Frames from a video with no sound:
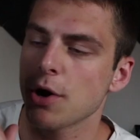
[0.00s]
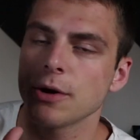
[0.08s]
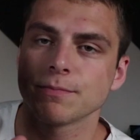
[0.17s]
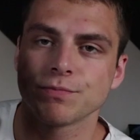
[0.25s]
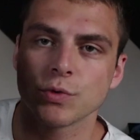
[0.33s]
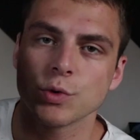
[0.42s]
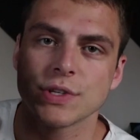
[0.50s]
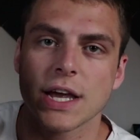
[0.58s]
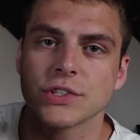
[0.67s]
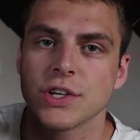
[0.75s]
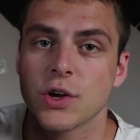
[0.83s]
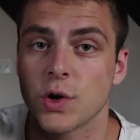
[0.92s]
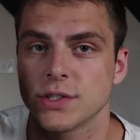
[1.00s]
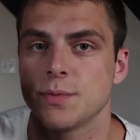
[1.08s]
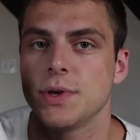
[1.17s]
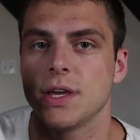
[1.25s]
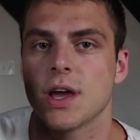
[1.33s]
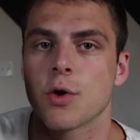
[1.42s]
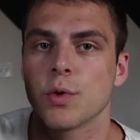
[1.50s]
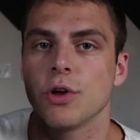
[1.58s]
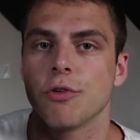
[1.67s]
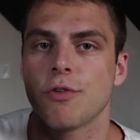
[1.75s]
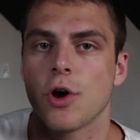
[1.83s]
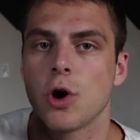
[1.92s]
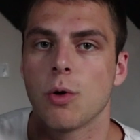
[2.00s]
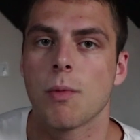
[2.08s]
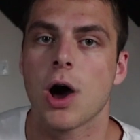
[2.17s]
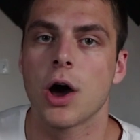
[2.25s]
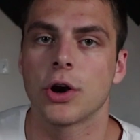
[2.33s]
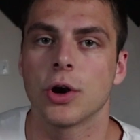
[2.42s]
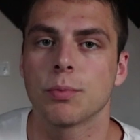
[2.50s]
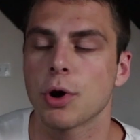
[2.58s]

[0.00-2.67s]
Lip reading: part was actually going to be a real foam on our